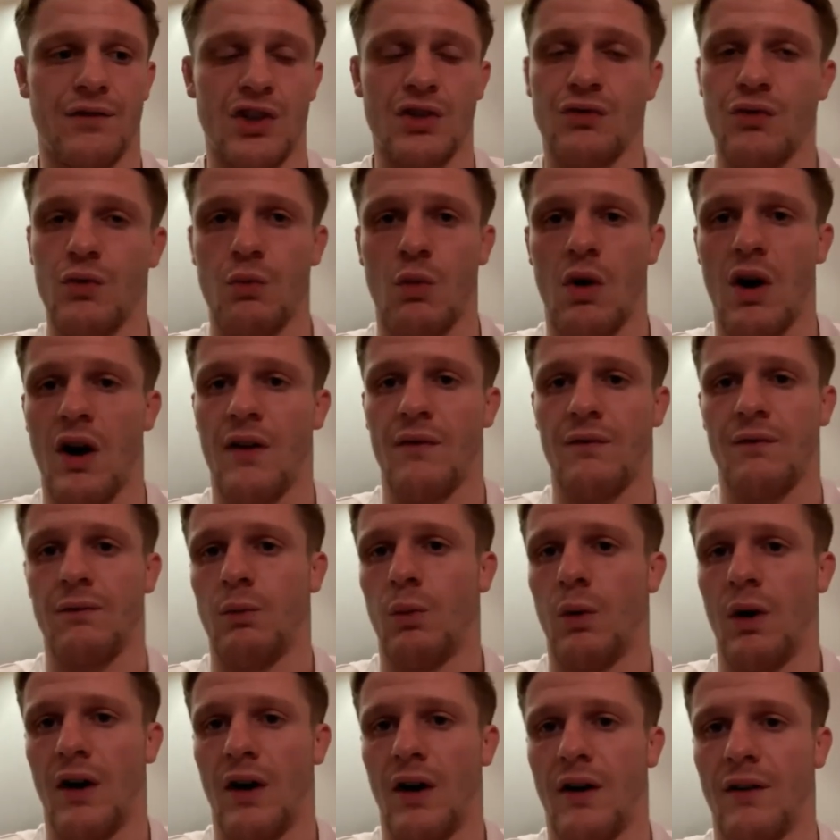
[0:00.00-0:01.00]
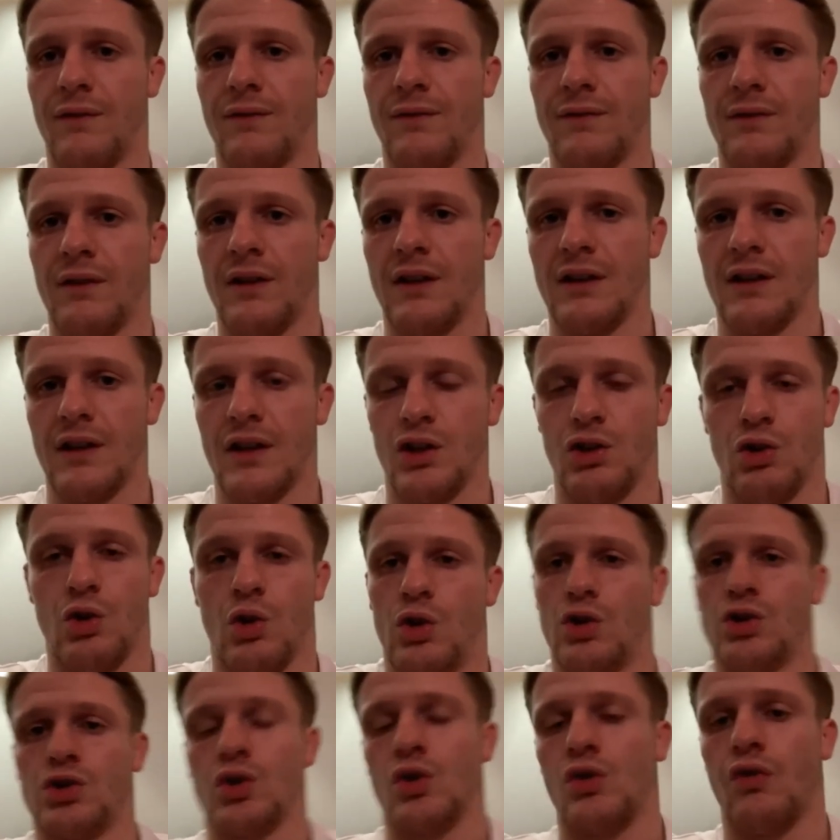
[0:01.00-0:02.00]
just from what I've
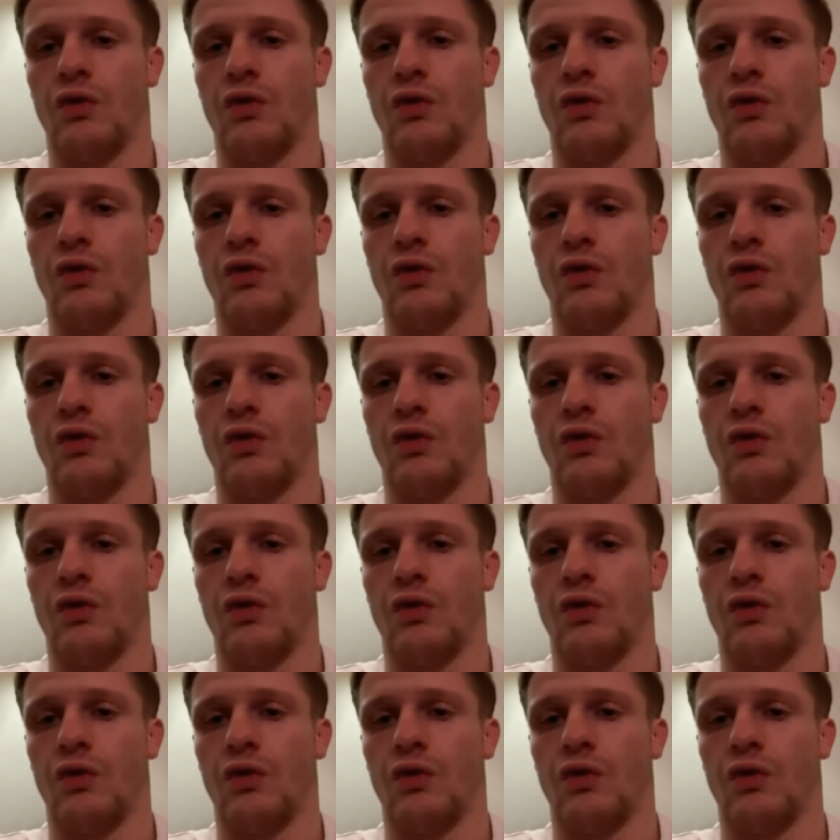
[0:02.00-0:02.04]
noticed so